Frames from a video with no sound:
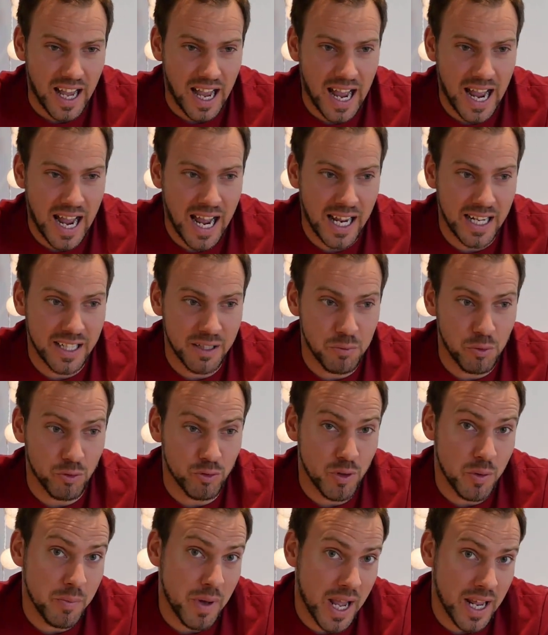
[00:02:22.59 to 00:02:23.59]
and it will
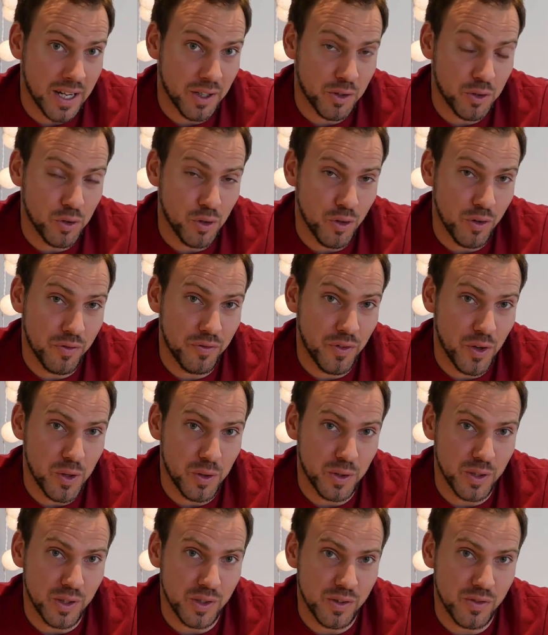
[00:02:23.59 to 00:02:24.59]
remain a core
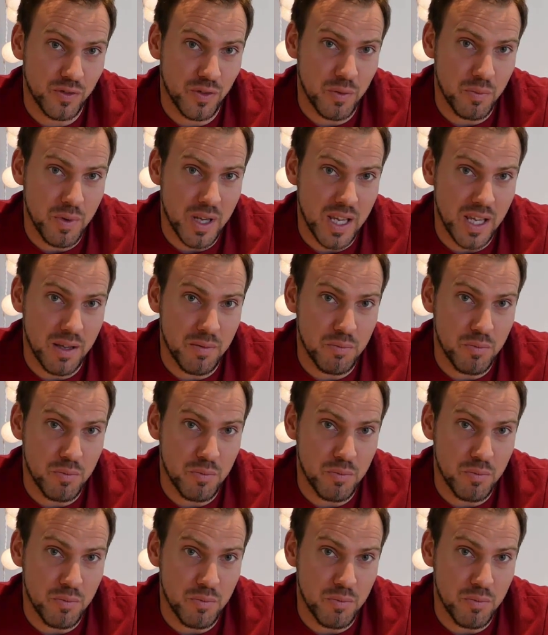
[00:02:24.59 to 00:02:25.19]
focus for me